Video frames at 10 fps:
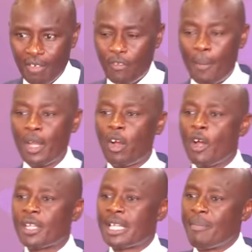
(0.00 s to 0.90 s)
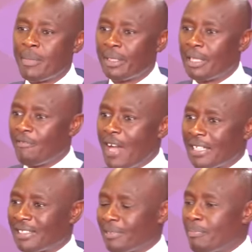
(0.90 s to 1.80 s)
For me, God gave me the
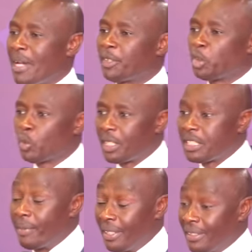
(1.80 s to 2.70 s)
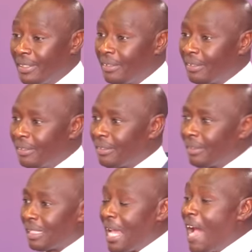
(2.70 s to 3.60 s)
verse, Matthew 27,
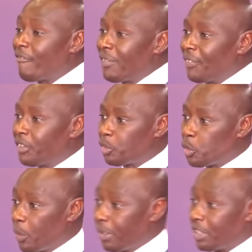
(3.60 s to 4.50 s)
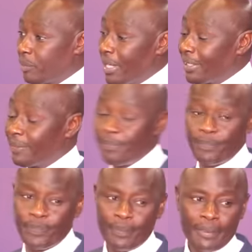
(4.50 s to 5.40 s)
that have nothing to do with this man.
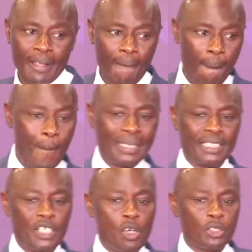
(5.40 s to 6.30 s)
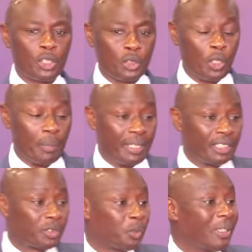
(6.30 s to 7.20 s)
But he also told
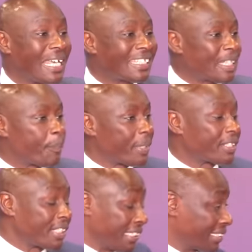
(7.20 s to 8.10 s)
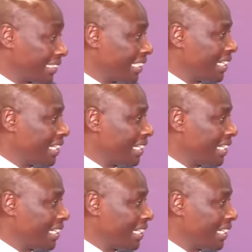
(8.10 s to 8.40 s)
me to let the president